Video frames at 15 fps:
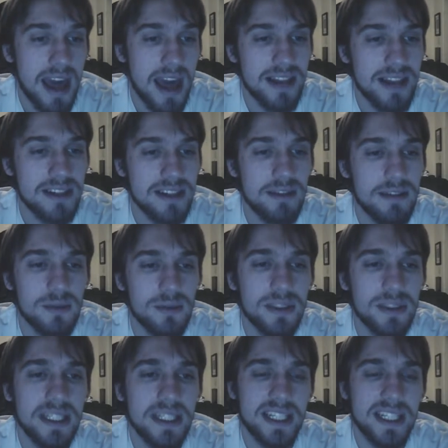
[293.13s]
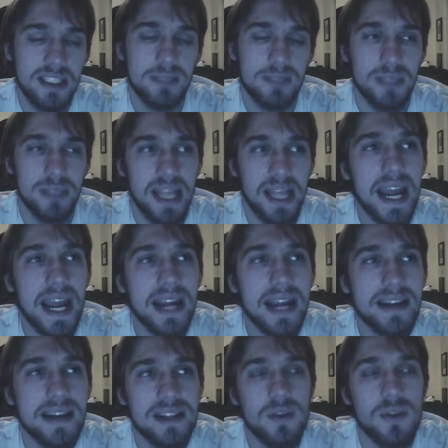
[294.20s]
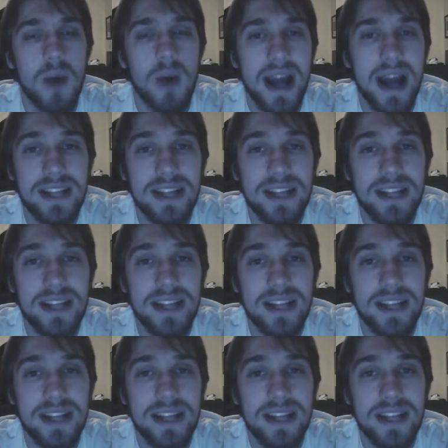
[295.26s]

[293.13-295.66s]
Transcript: and it's never really explained as to why.